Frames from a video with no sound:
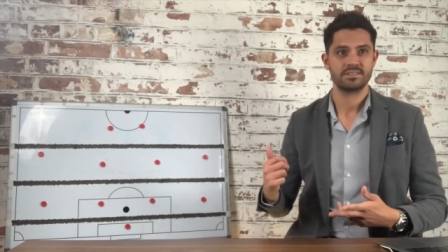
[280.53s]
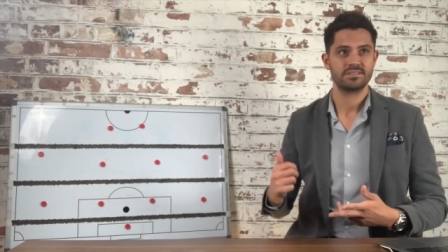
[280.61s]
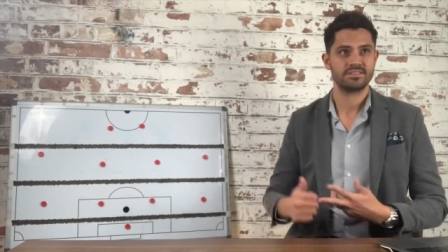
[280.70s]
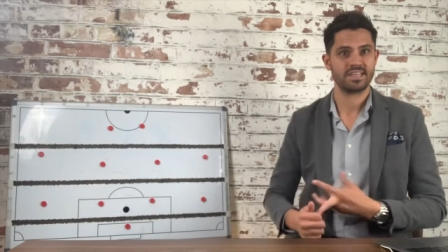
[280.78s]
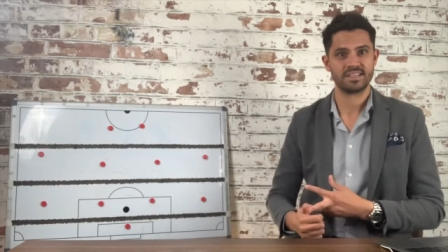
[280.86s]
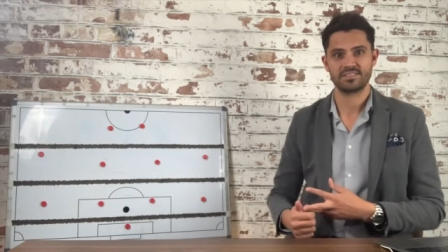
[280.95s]

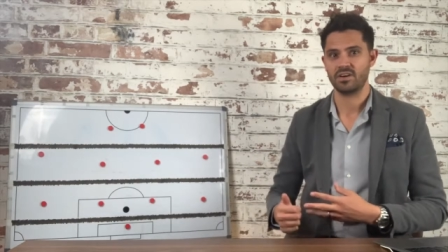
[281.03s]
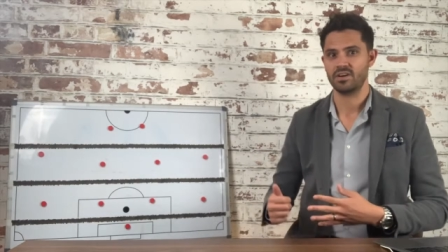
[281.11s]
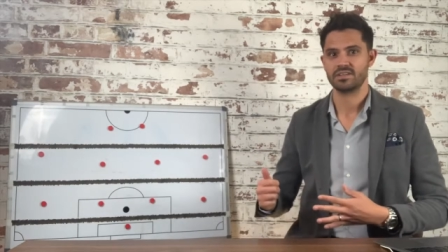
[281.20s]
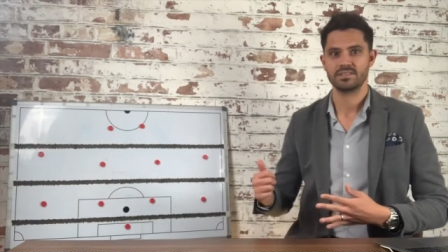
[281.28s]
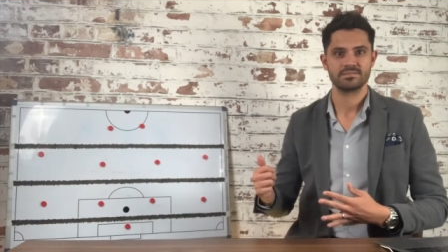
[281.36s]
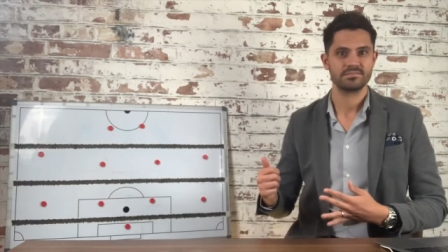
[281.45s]

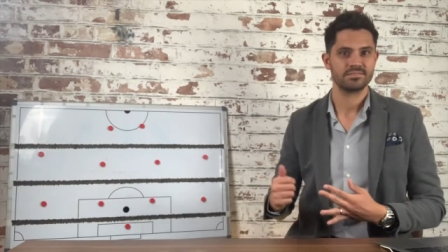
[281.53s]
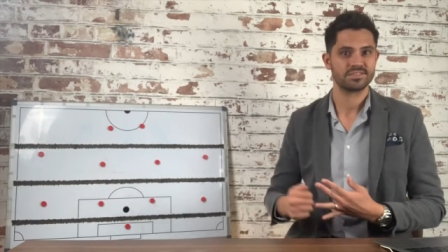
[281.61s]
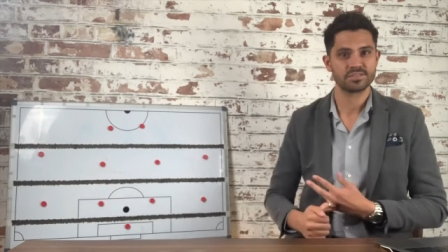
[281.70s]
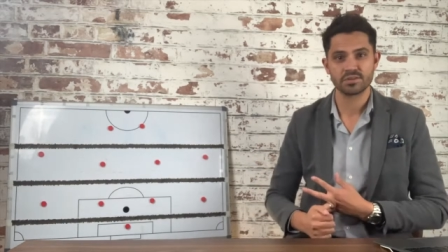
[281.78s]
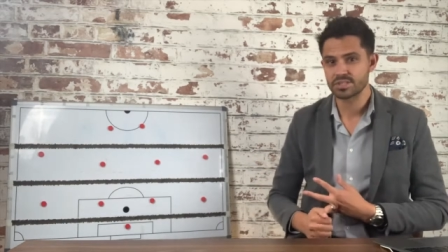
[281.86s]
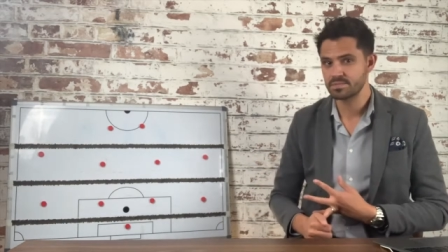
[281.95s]
TikTok,
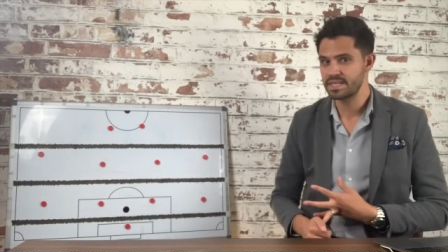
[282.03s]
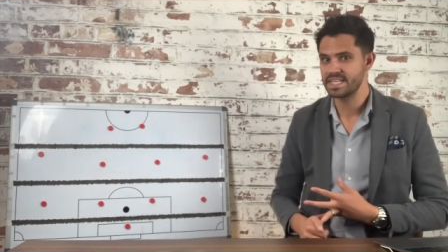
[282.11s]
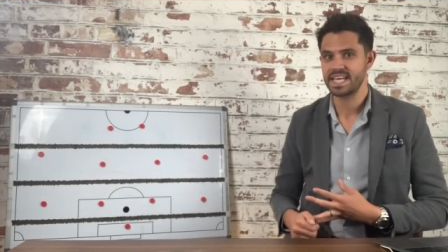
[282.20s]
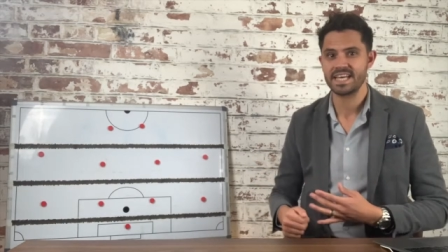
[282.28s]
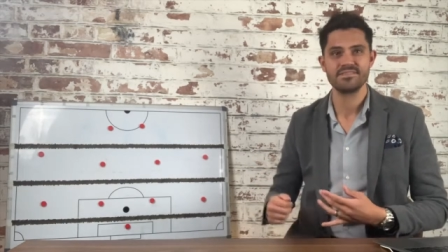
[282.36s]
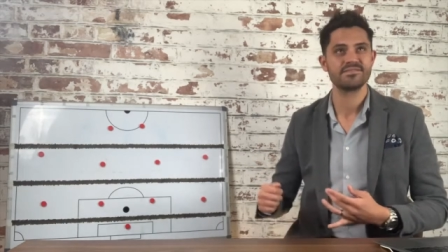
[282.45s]
social
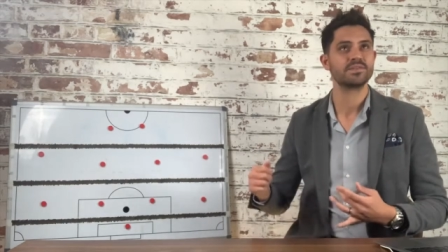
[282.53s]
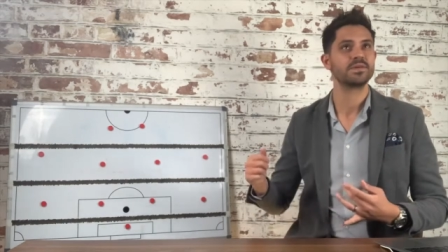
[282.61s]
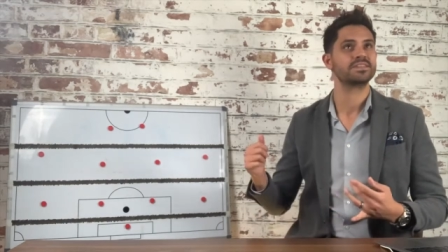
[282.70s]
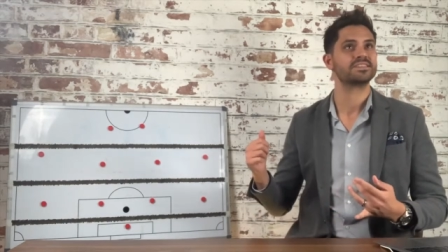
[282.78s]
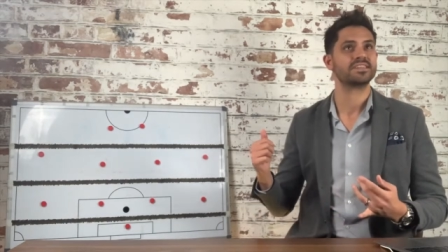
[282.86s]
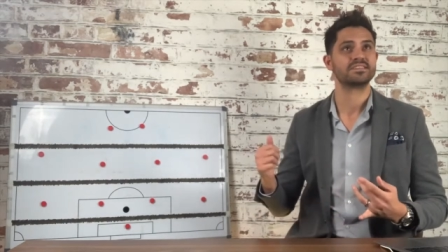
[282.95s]
media
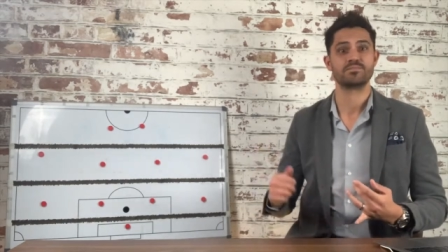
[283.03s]
influencers,